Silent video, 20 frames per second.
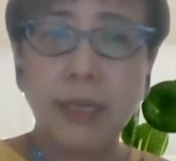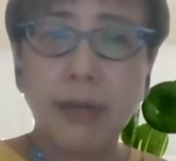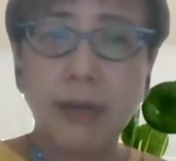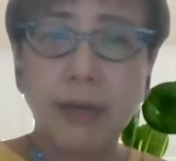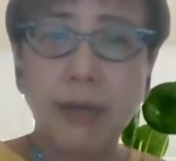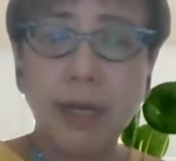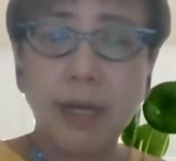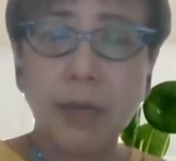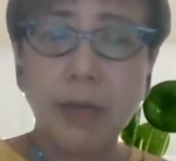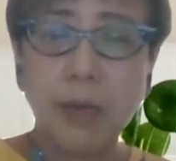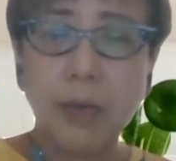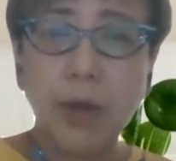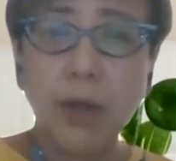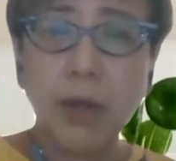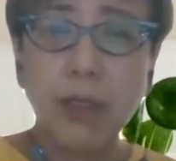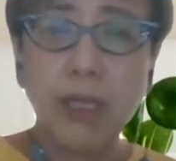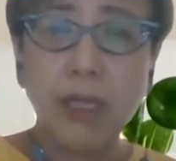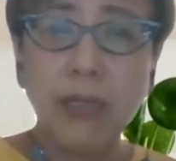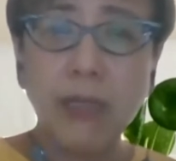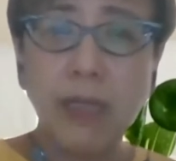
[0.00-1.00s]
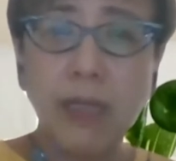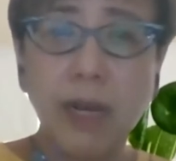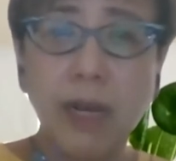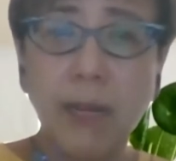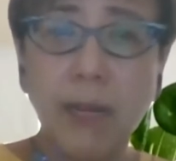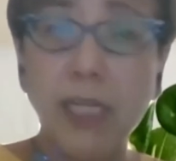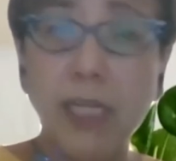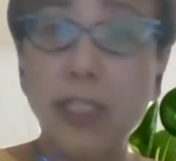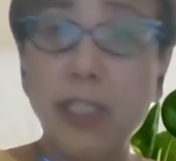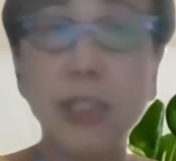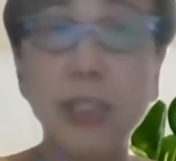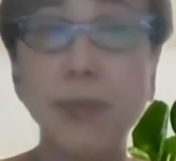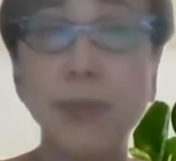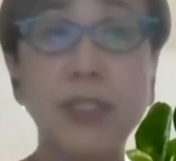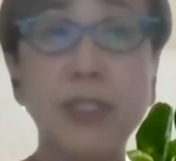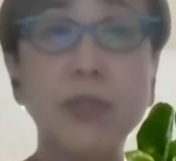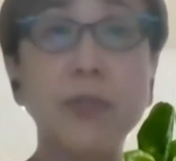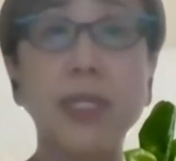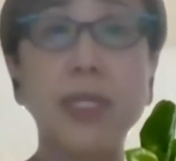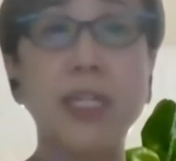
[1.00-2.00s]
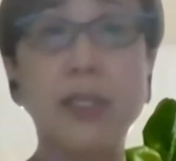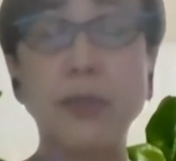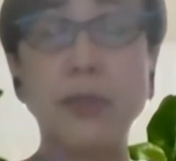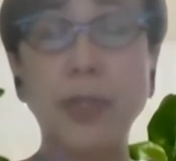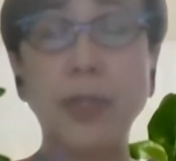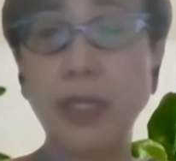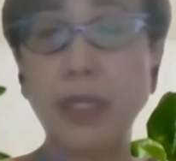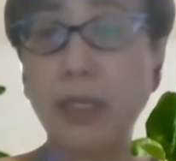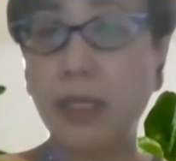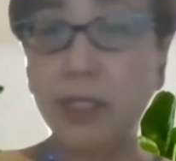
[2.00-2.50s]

right? We all think that our managers must know what they're doing.